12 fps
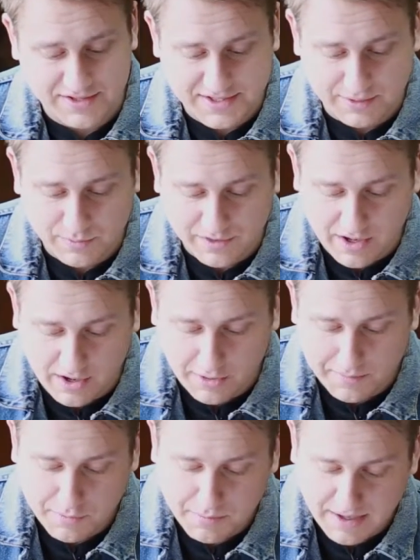The sun will not
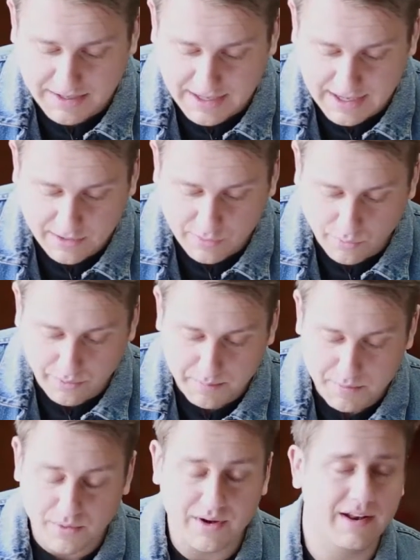harm you by day, nor the
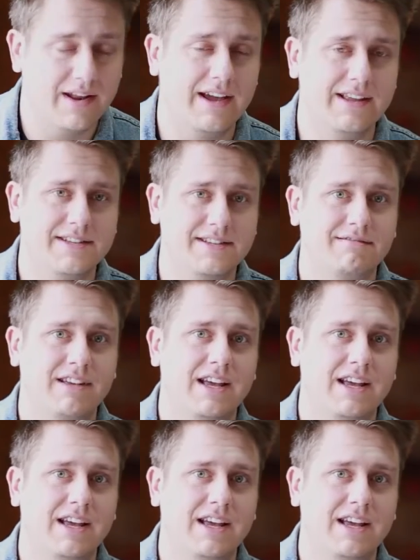moon at night."